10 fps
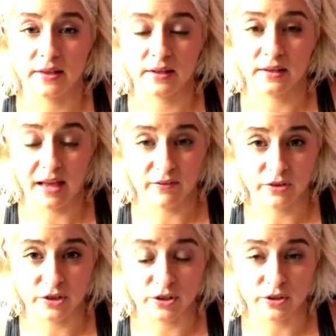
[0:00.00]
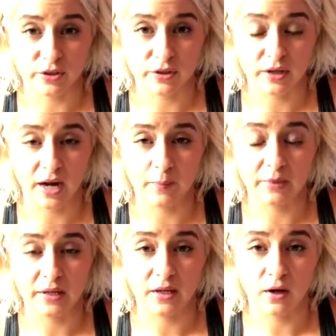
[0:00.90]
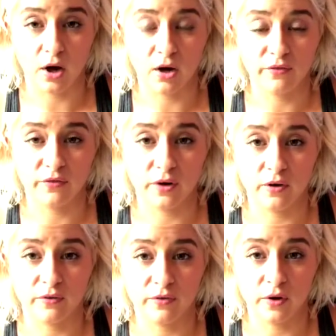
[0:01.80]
lavender got me off of